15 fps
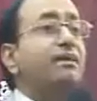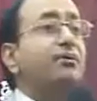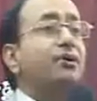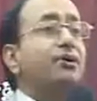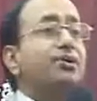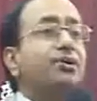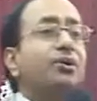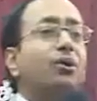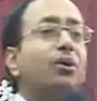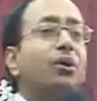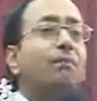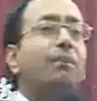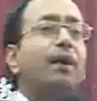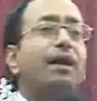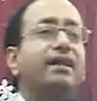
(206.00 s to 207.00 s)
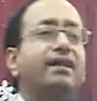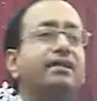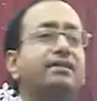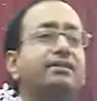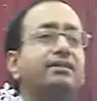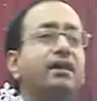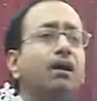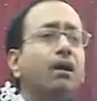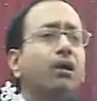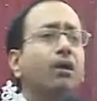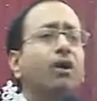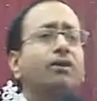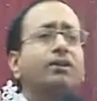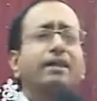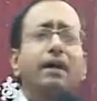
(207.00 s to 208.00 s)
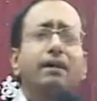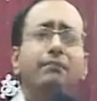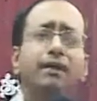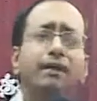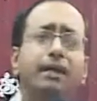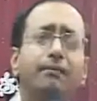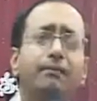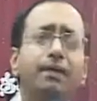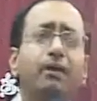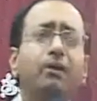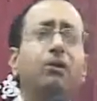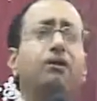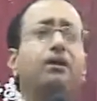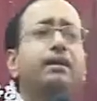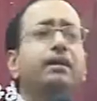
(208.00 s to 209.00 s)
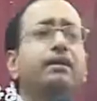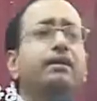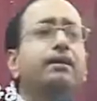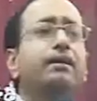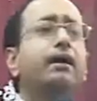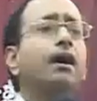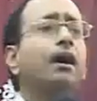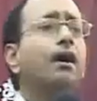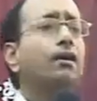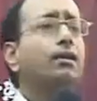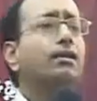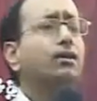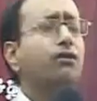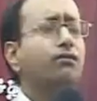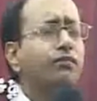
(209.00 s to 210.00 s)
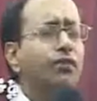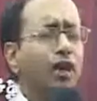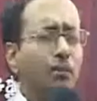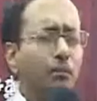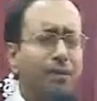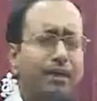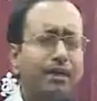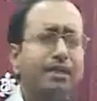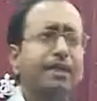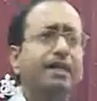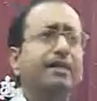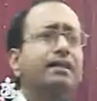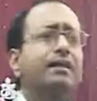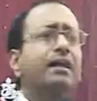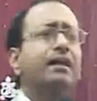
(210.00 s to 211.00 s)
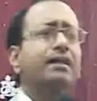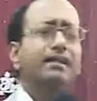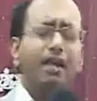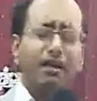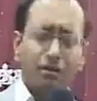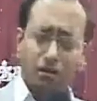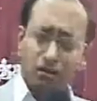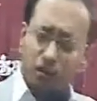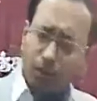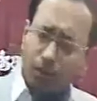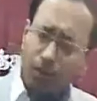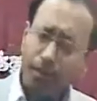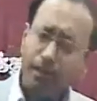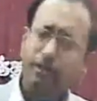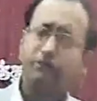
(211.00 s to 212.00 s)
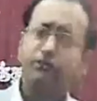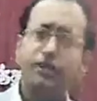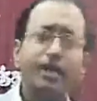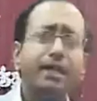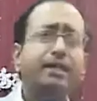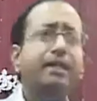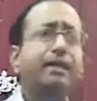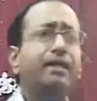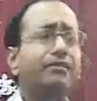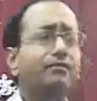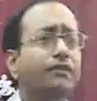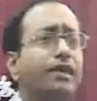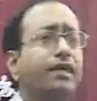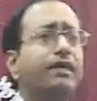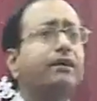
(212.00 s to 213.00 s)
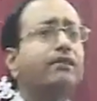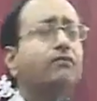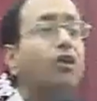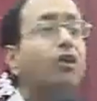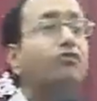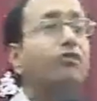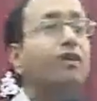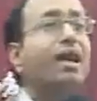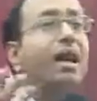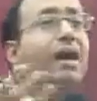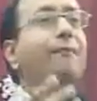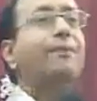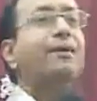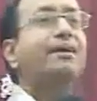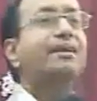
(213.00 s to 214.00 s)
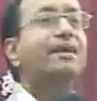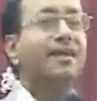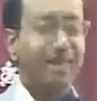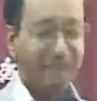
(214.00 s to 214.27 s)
about your old parents, oh, they are becoming older. If you're burdened, they are growing weaker and weaker. What will happen?